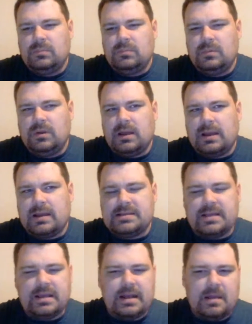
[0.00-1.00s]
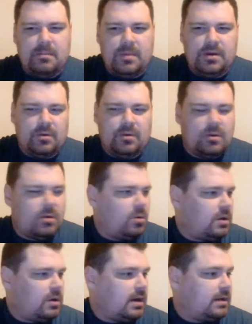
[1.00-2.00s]
like I said, I hadn't been doing a whole
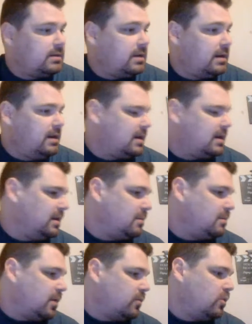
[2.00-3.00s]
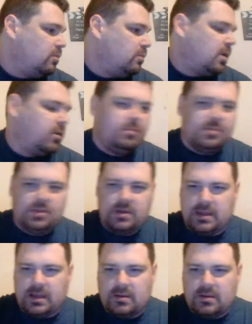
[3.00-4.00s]
lot. I need to clean my room. My room's looking
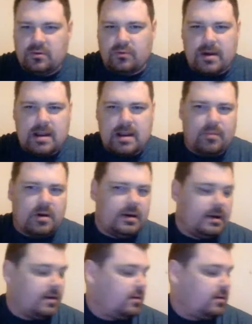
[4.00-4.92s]
like crap right now.